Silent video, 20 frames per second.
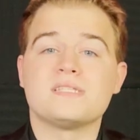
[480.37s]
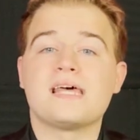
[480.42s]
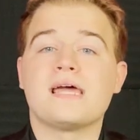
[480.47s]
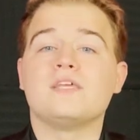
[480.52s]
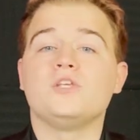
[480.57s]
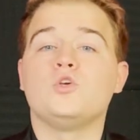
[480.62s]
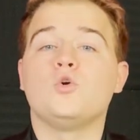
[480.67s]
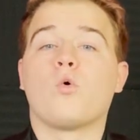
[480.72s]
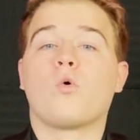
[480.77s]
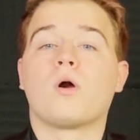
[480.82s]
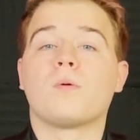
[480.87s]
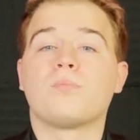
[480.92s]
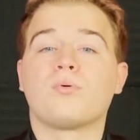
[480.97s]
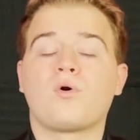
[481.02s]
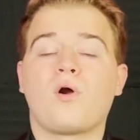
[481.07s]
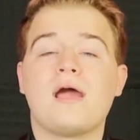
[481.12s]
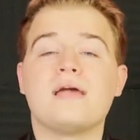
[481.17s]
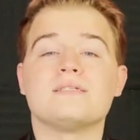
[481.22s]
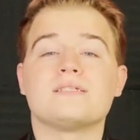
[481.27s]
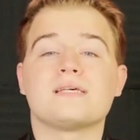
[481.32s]
homes, that you're
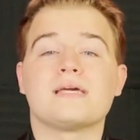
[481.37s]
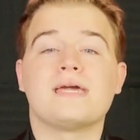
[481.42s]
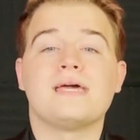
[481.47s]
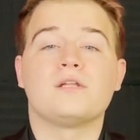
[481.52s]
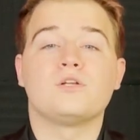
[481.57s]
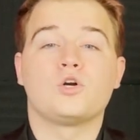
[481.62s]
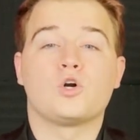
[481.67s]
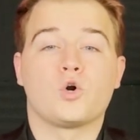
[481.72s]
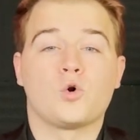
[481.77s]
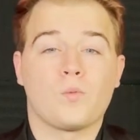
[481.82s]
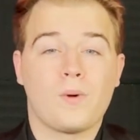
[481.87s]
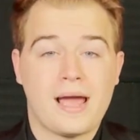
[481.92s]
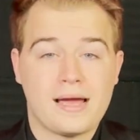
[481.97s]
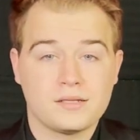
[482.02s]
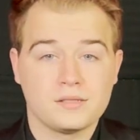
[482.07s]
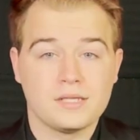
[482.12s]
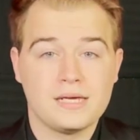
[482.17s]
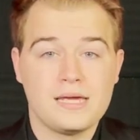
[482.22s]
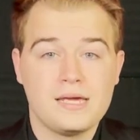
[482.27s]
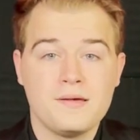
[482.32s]
pricing it
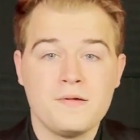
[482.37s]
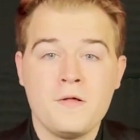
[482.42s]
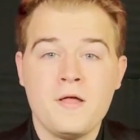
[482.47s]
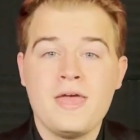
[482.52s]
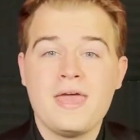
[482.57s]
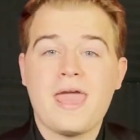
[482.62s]
correctly.